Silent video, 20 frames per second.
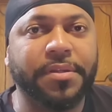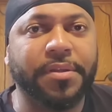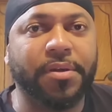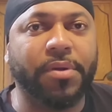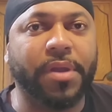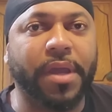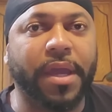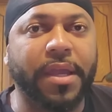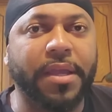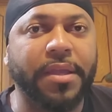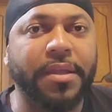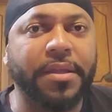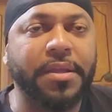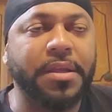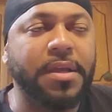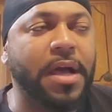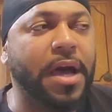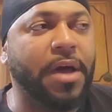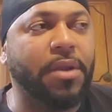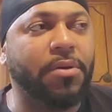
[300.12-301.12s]
Okay.
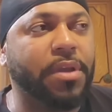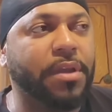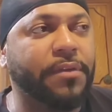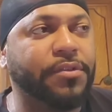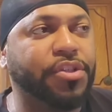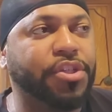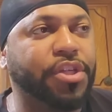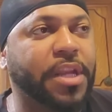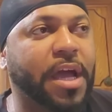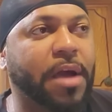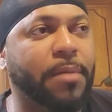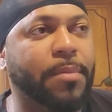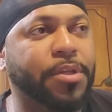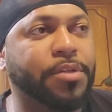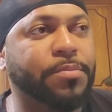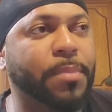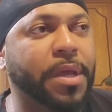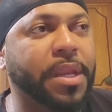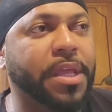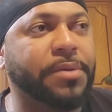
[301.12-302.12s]
I don't give a shit how
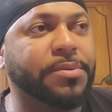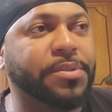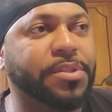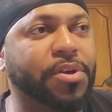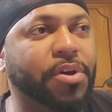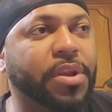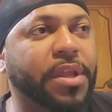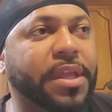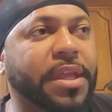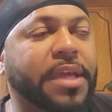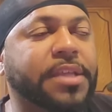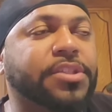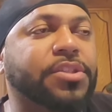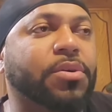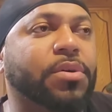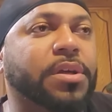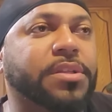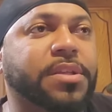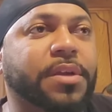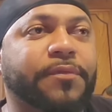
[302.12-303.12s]
much money he was going to get. So,
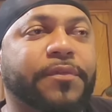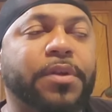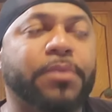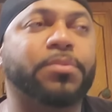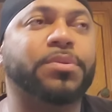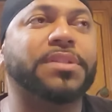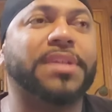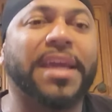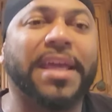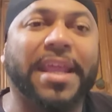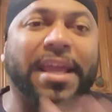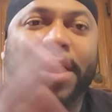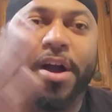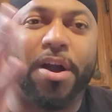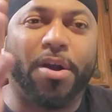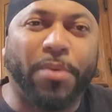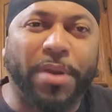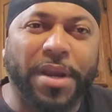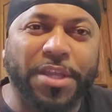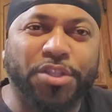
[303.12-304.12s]
because if he was getting
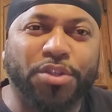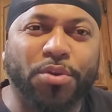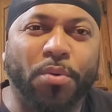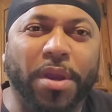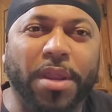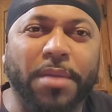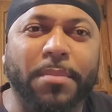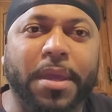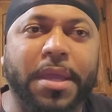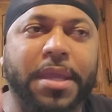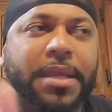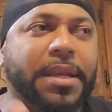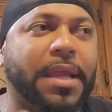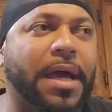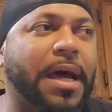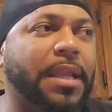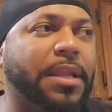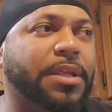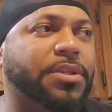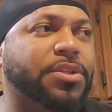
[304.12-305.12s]
already $20
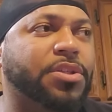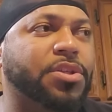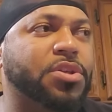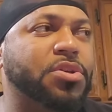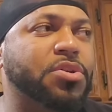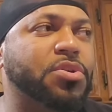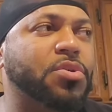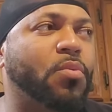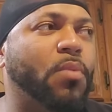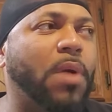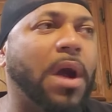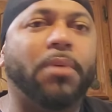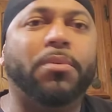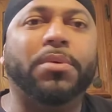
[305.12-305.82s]
million, why